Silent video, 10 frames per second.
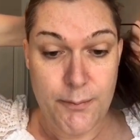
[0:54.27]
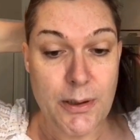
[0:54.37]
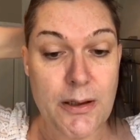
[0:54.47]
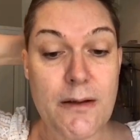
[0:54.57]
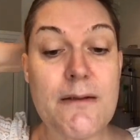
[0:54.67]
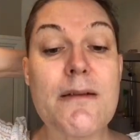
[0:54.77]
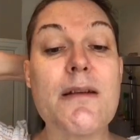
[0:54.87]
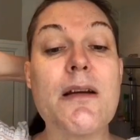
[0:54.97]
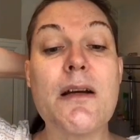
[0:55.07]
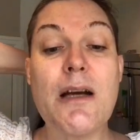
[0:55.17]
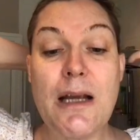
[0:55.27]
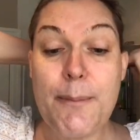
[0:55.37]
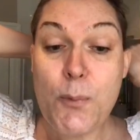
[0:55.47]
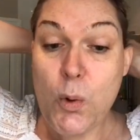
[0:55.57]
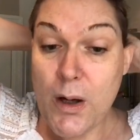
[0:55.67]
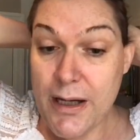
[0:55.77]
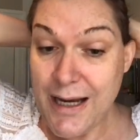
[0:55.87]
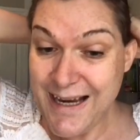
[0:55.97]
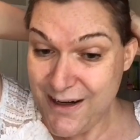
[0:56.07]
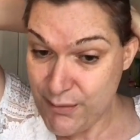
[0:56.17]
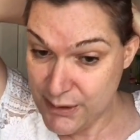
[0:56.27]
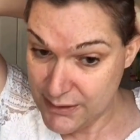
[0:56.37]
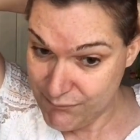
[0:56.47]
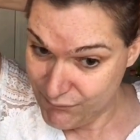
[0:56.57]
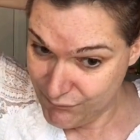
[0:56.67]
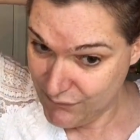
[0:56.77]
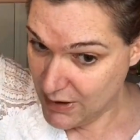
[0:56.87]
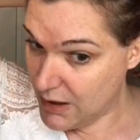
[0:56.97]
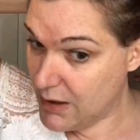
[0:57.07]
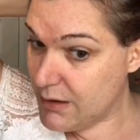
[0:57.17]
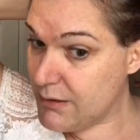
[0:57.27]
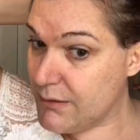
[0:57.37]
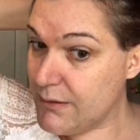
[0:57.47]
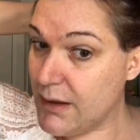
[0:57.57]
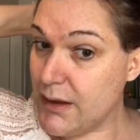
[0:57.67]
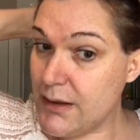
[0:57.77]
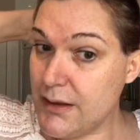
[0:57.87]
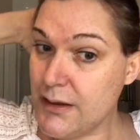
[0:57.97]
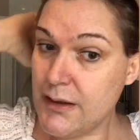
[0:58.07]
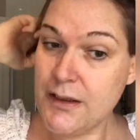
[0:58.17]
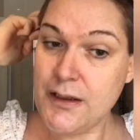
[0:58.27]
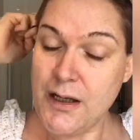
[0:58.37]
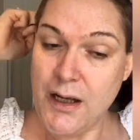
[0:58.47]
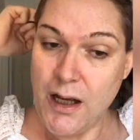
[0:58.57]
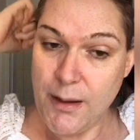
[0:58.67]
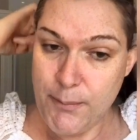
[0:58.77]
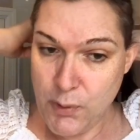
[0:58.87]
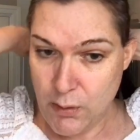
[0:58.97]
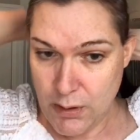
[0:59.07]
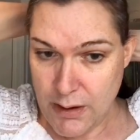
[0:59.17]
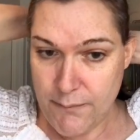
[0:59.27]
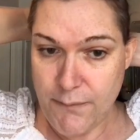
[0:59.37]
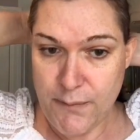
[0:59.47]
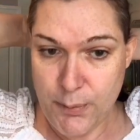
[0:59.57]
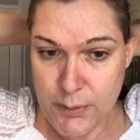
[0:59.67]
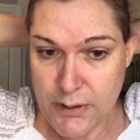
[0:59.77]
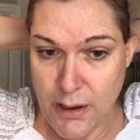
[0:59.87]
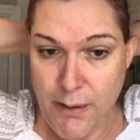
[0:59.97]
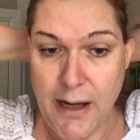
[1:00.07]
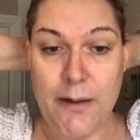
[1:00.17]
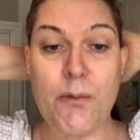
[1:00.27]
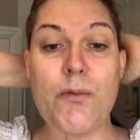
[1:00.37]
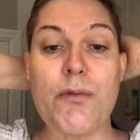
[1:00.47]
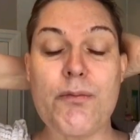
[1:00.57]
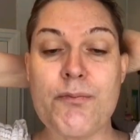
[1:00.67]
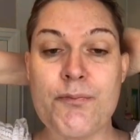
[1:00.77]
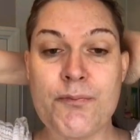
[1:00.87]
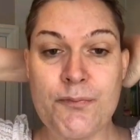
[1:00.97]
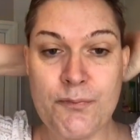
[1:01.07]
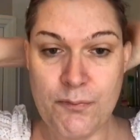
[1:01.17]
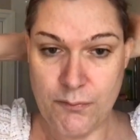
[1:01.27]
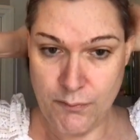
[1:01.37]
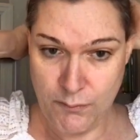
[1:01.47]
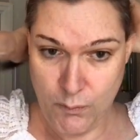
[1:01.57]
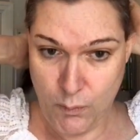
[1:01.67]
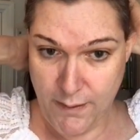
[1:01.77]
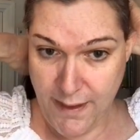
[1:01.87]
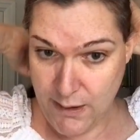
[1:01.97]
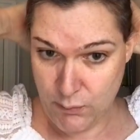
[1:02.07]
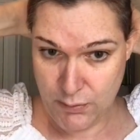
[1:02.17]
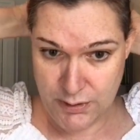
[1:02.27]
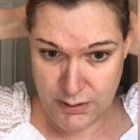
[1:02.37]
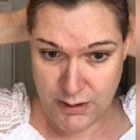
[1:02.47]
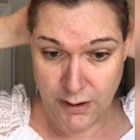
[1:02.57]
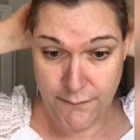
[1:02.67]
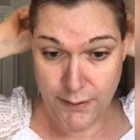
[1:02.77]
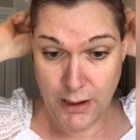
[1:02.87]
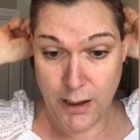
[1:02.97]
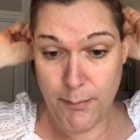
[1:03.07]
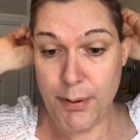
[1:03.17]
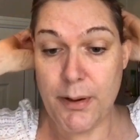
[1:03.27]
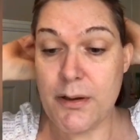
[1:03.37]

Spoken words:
because I am quite hairy and I'm not comfortable to go out without covering up